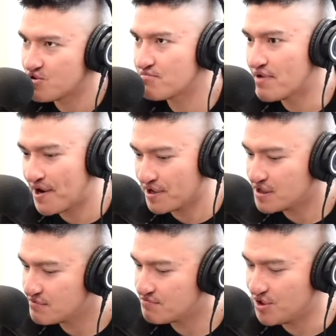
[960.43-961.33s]
Meta,
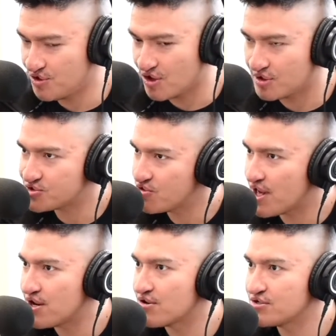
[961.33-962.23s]
but you're also
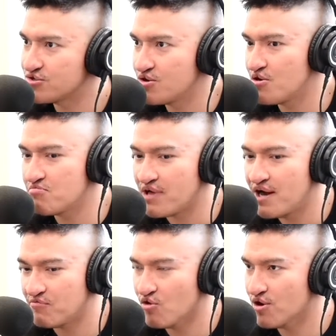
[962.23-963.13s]
catering to
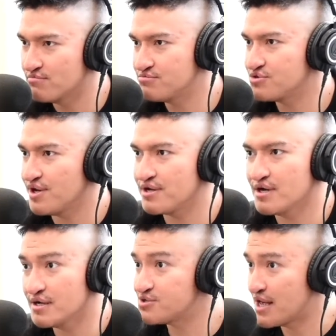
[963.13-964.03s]
platforms like
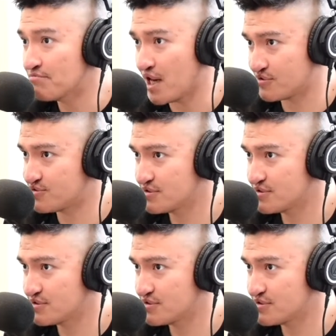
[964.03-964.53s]
Sandbox.